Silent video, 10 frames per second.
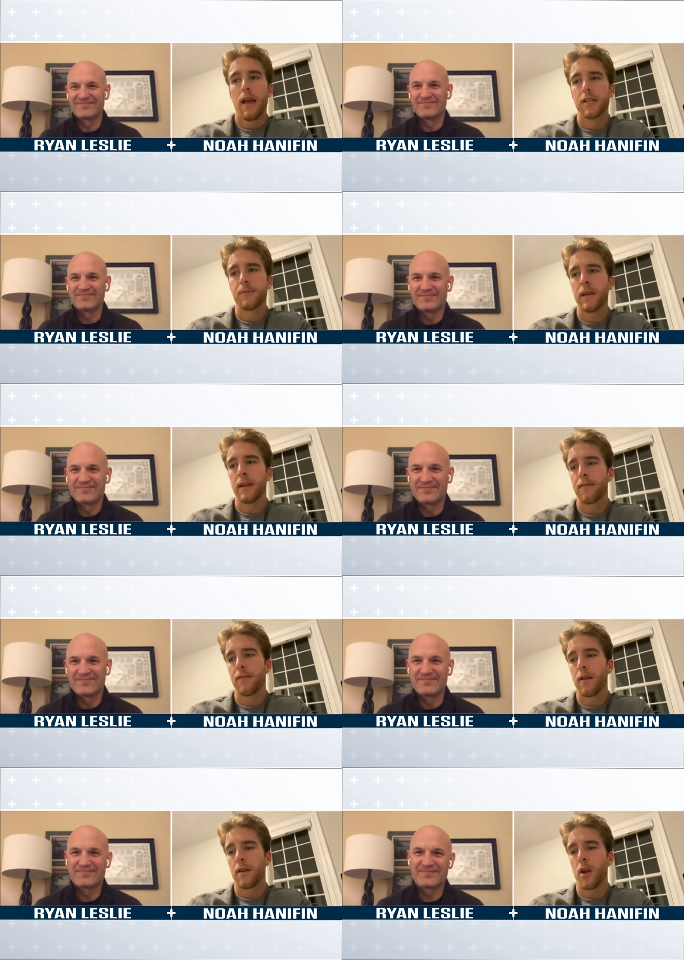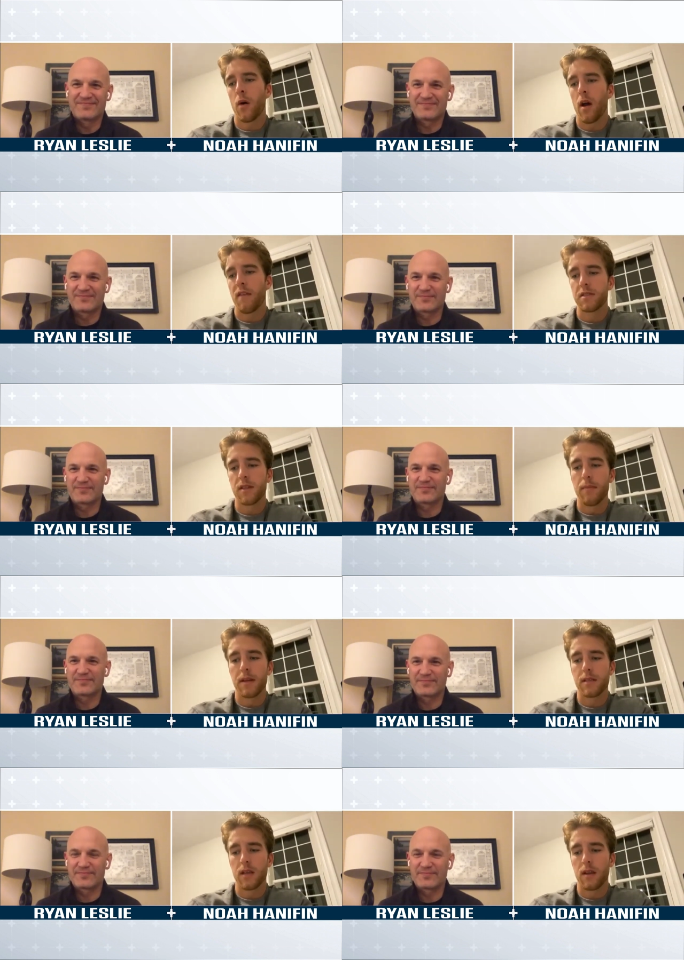Speaker 1: it's been, you know, I obviously
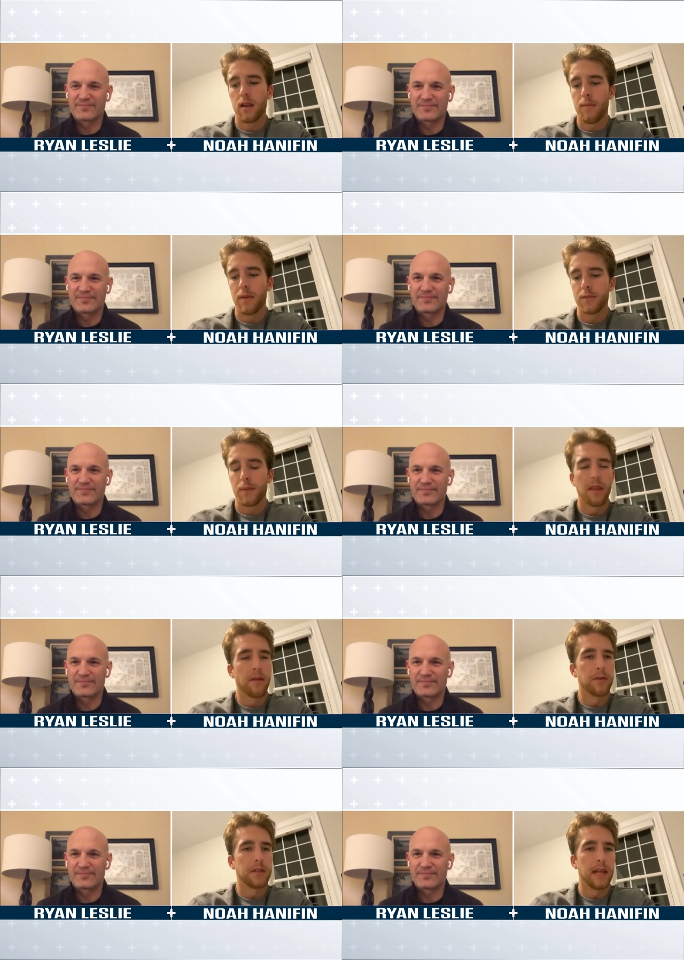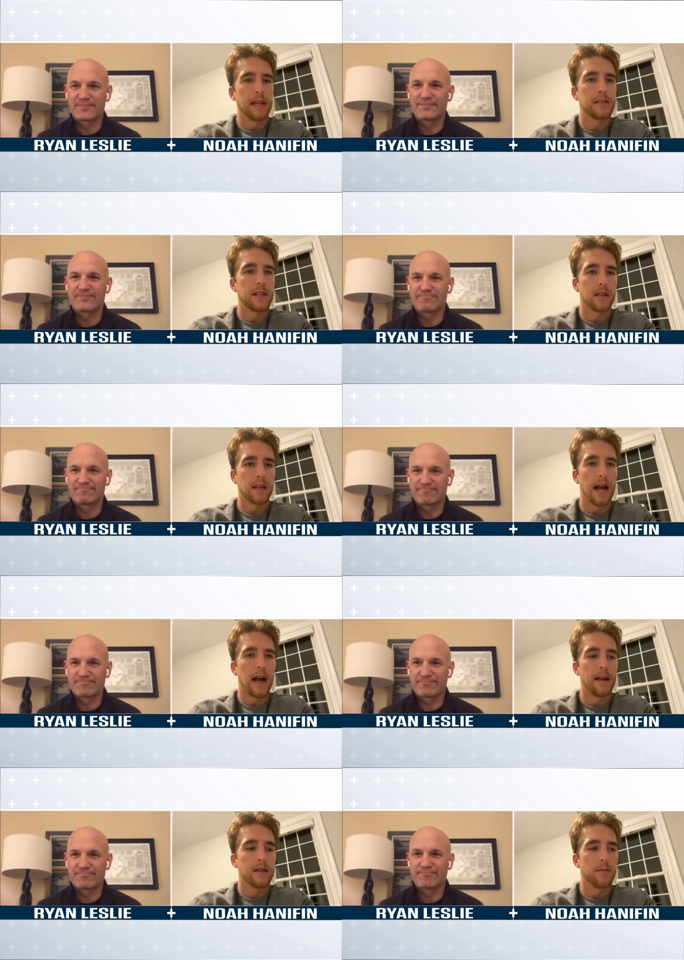miss it. I miss being in the routine, seeing the
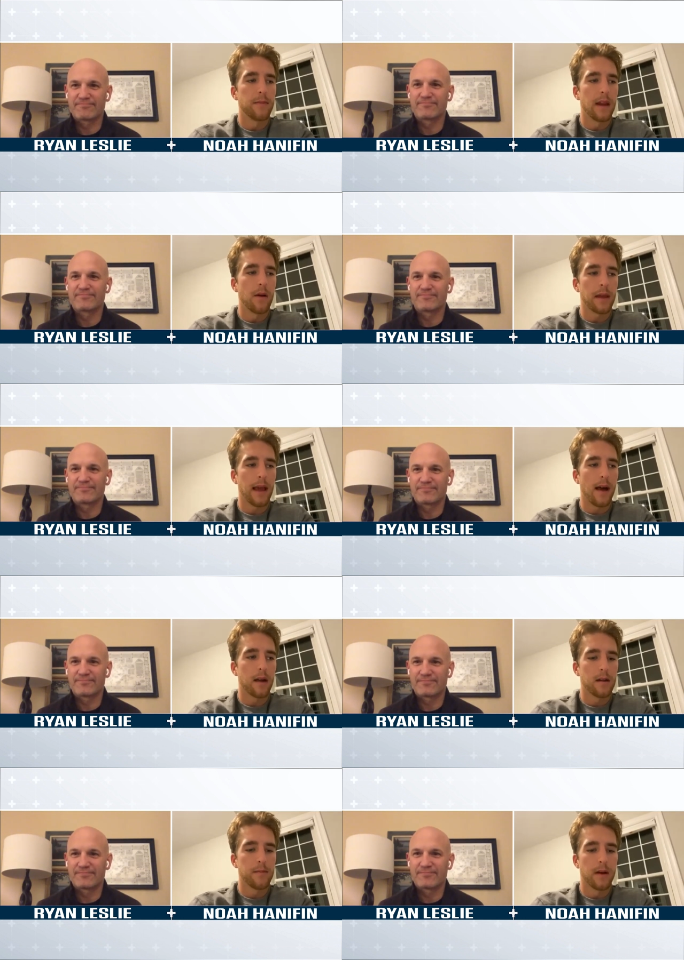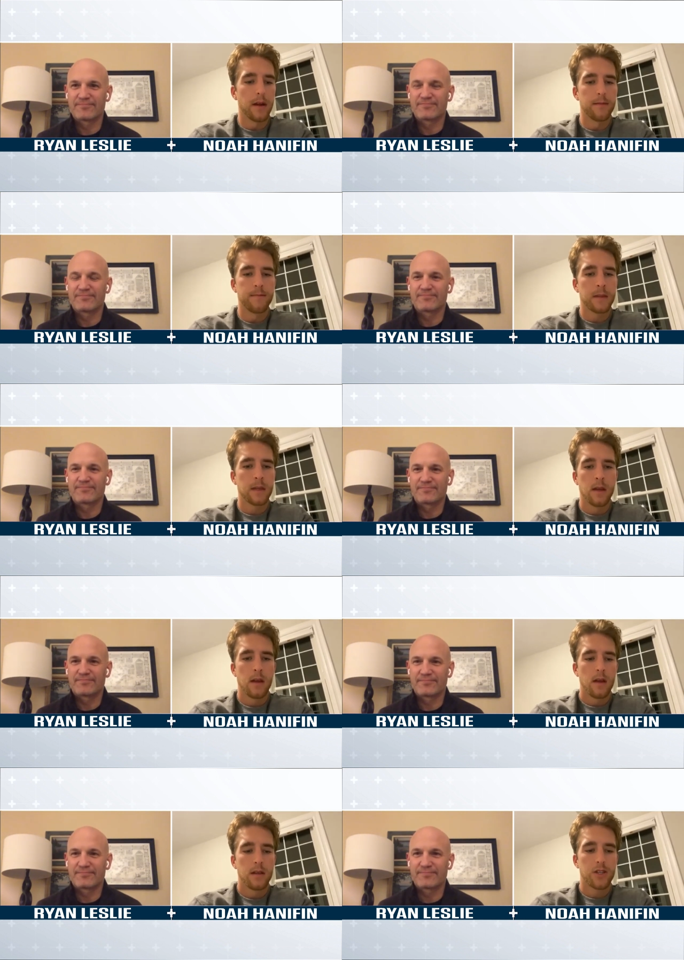guys, and being you know, in Calgary. But
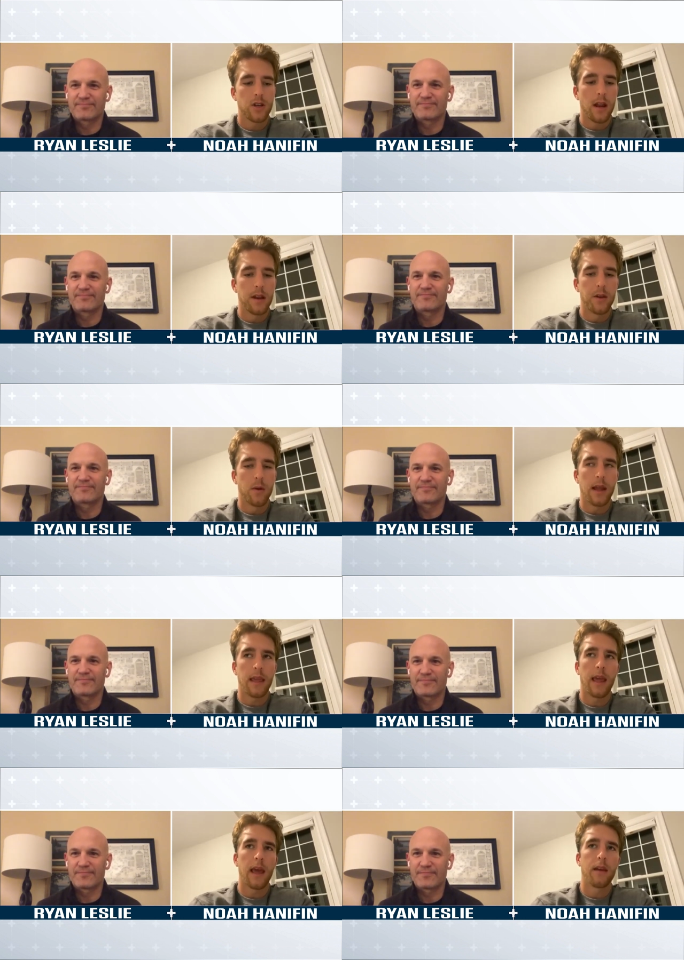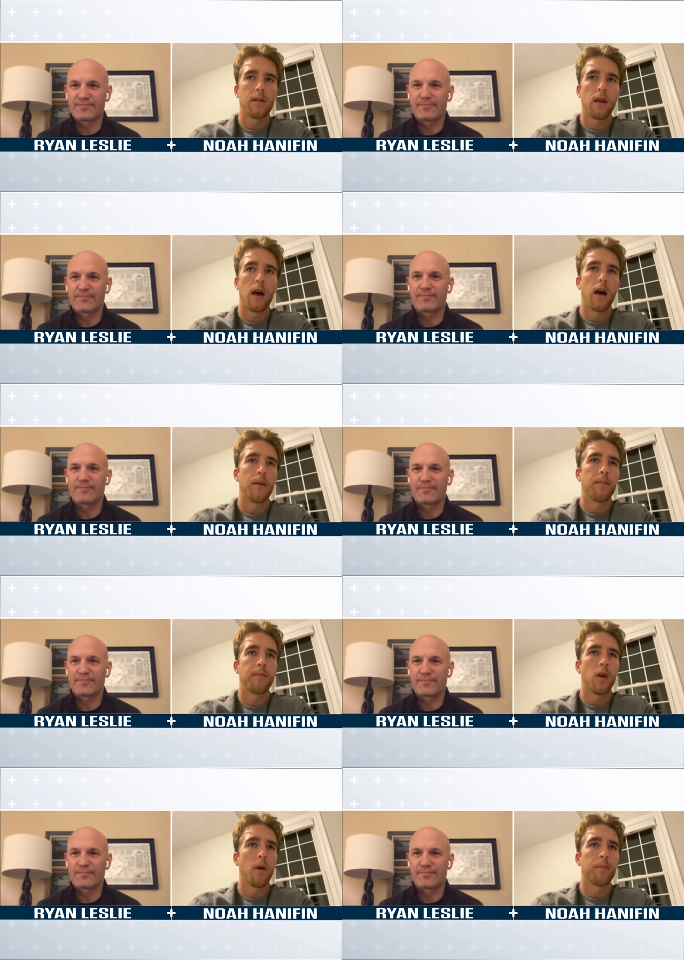just trying to do what I can. Um,
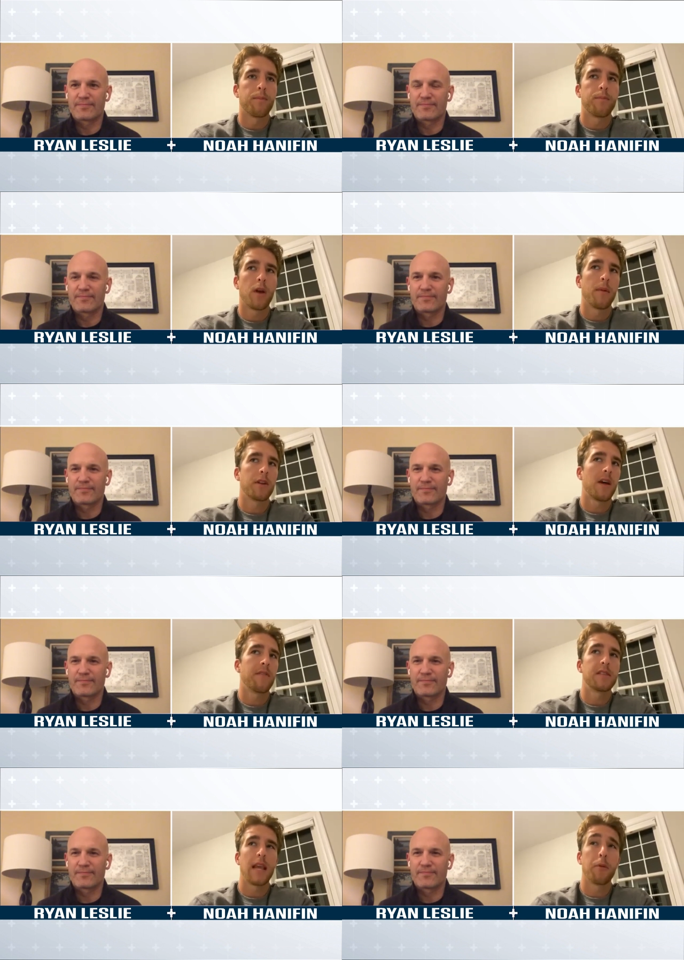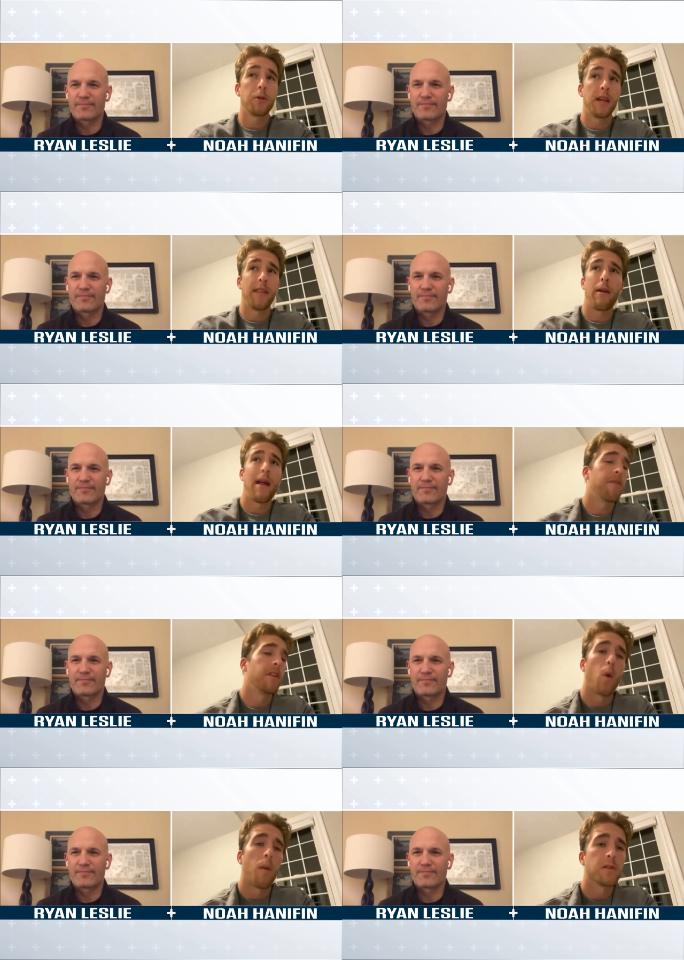you know, I'm pretty much have the same routine that I'd have
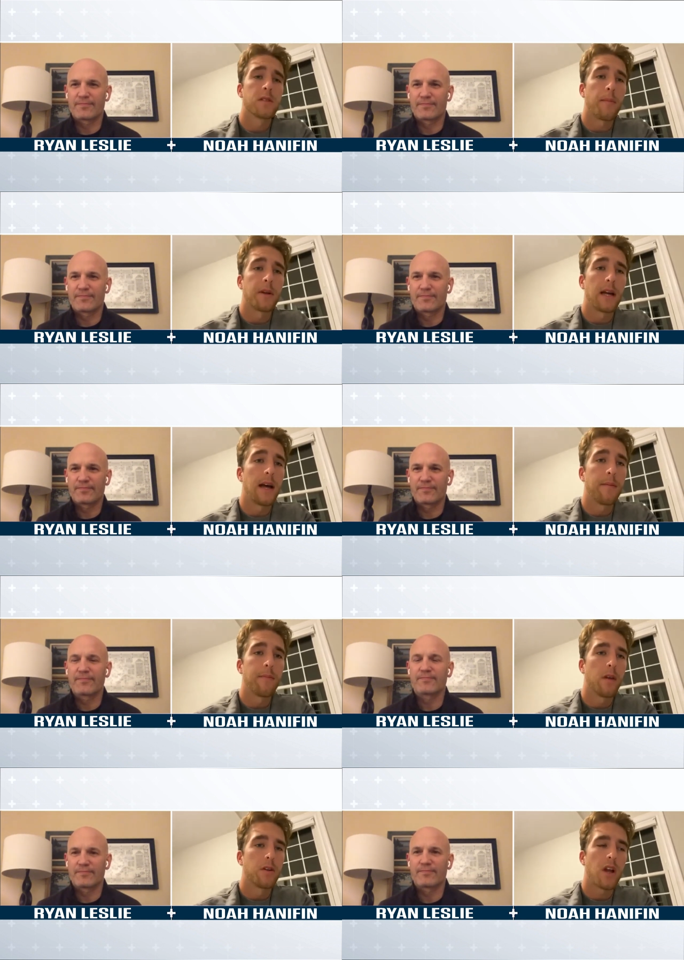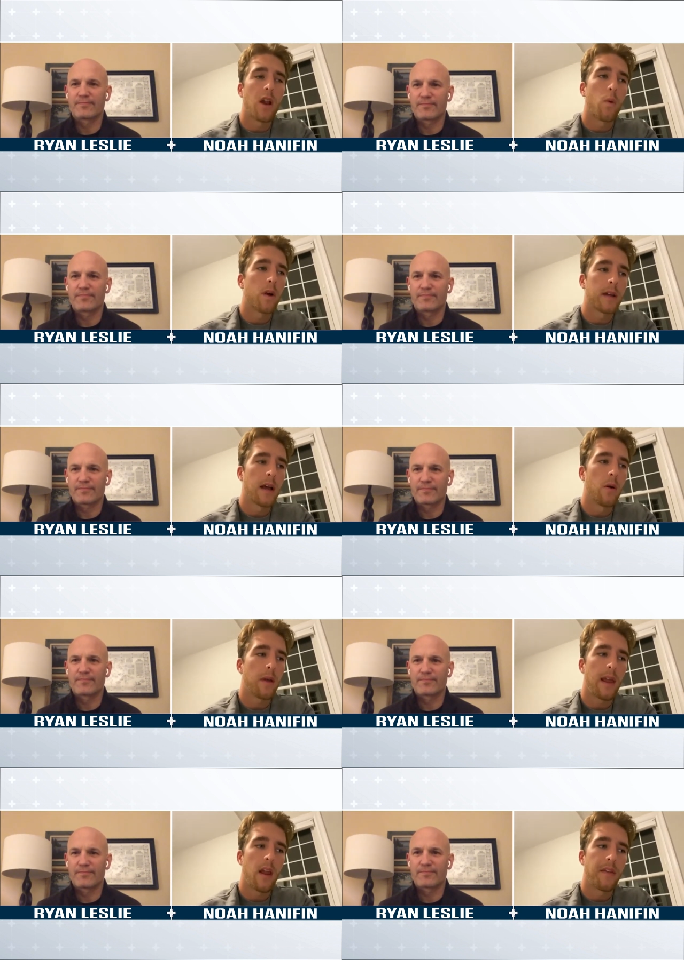in normal summertime. You know, trying to work out,
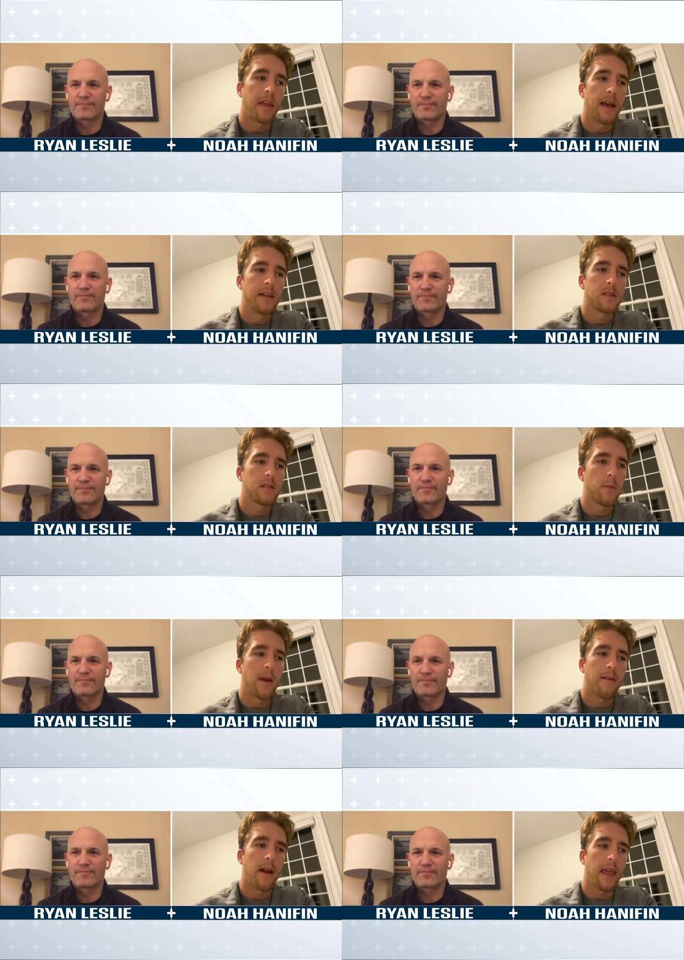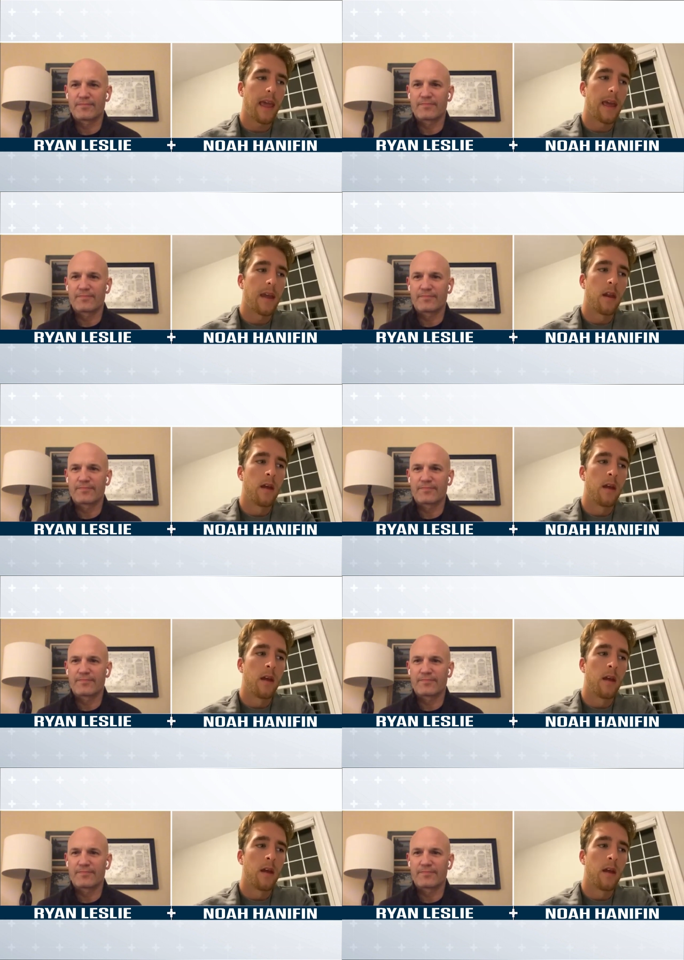getting on the ice whenever I can.